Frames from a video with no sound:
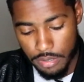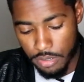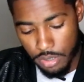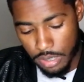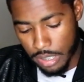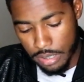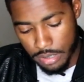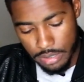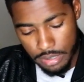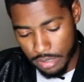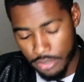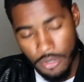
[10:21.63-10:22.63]
No, no,
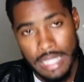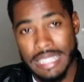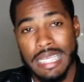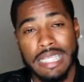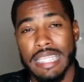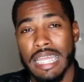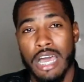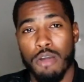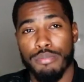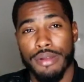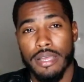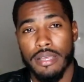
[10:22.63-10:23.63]
no, you're gonna have to cut that
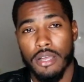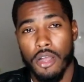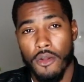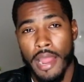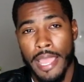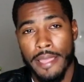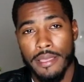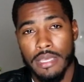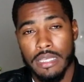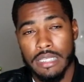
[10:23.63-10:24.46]
out, bruh, all right?